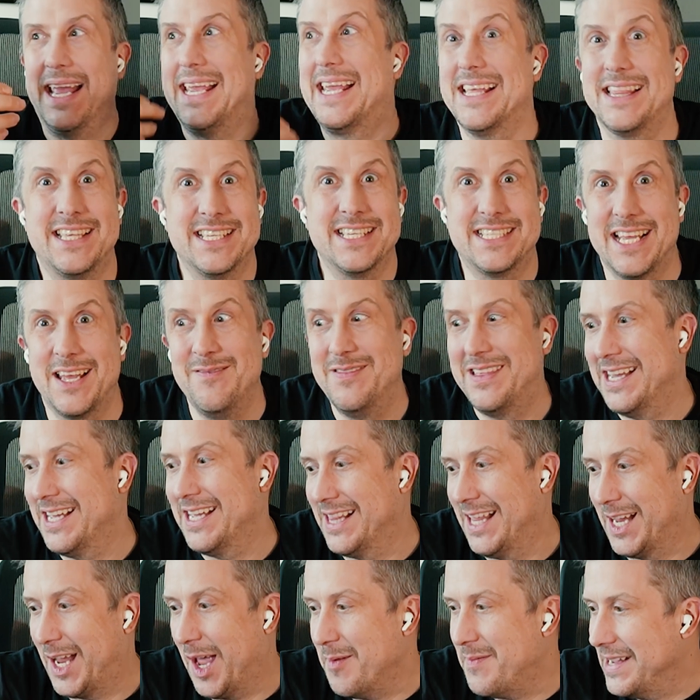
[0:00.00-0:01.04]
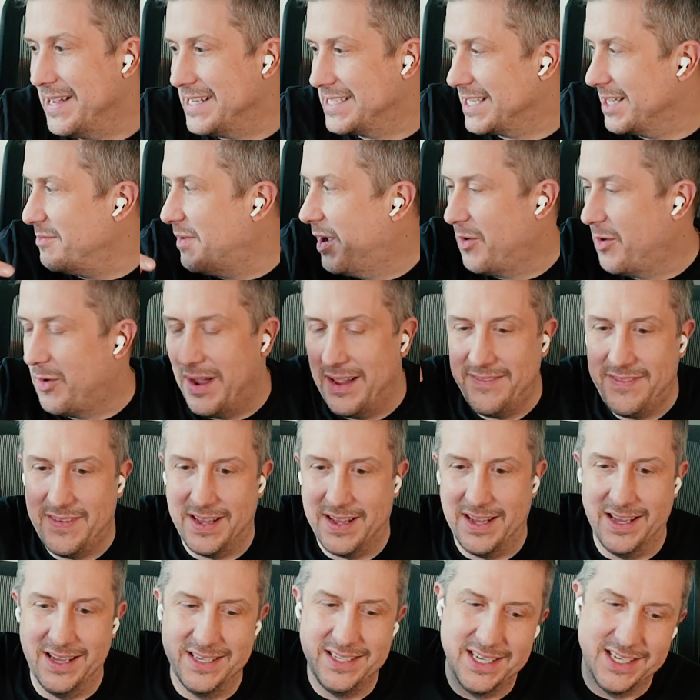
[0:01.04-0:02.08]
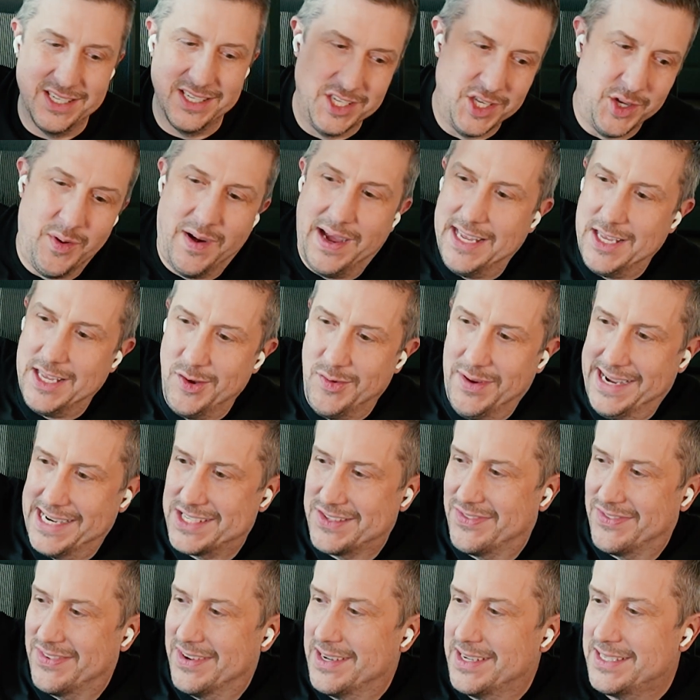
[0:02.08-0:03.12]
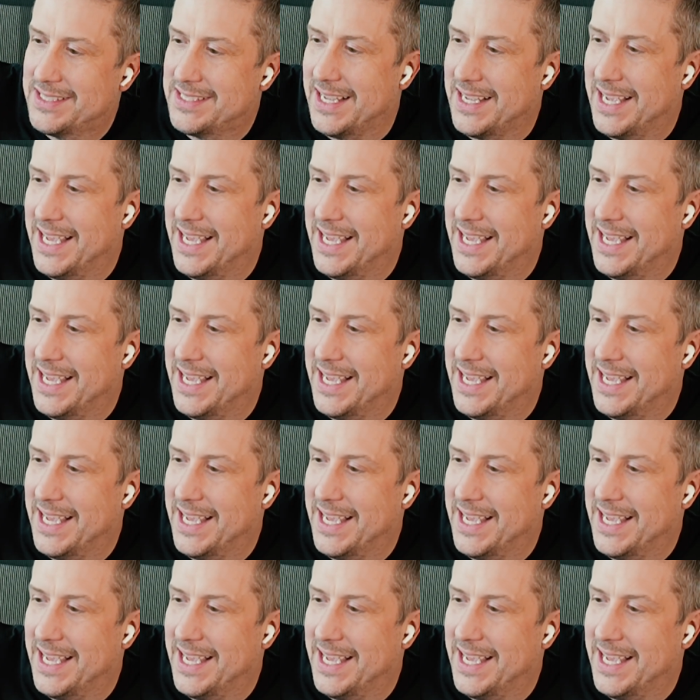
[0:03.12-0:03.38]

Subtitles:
I get the same thing. Like, basically, my wife does UI UX for us,